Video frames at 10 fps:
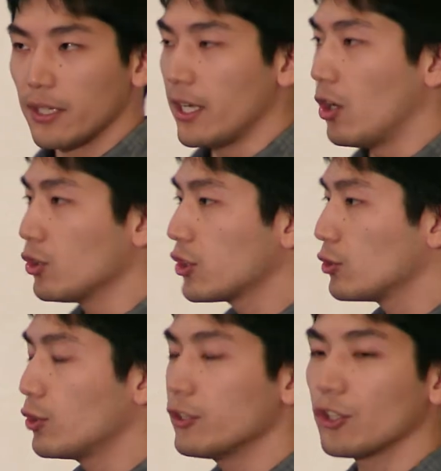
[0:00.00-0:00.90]
And also
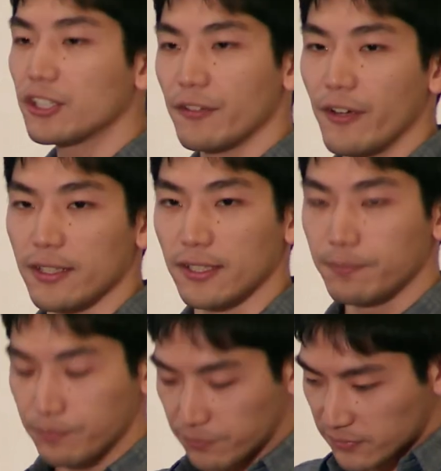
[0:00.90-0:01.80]
during those events,
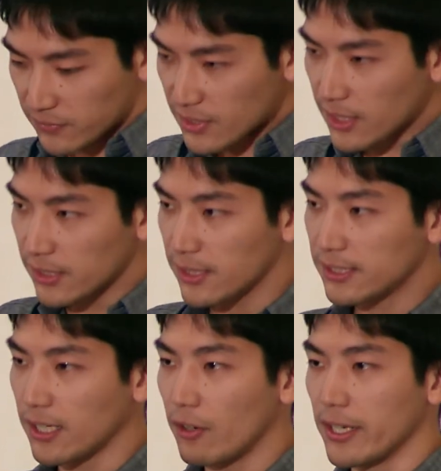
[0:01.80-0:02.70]
the
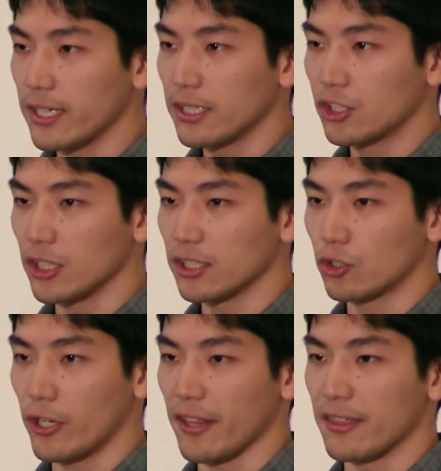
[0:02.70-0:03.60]
cell adhesion
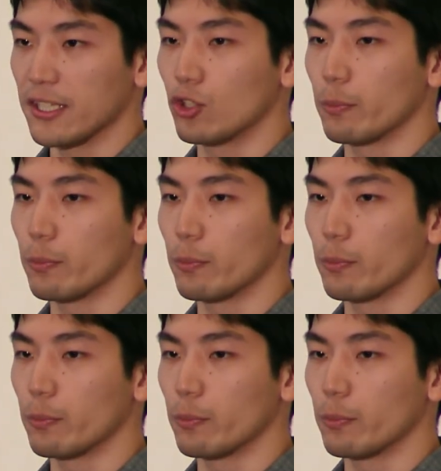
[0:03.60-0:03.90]
strength need to